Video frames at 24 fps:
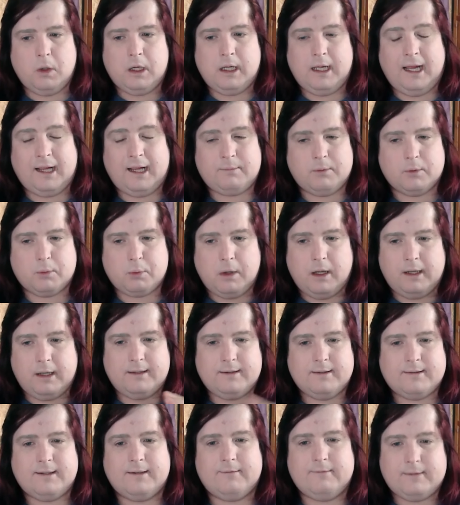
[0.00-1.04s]
Xbox One
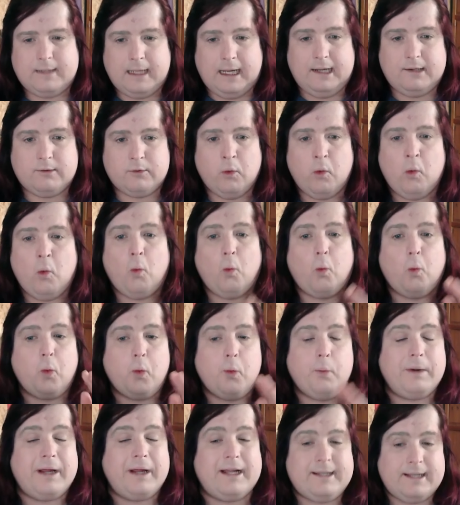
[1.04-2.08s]
and Series X
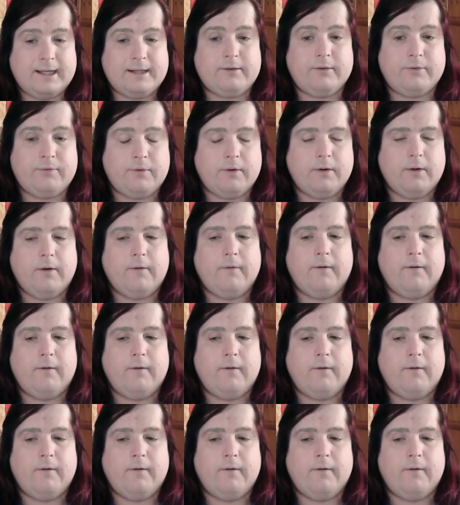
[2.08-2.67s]
will be at the end of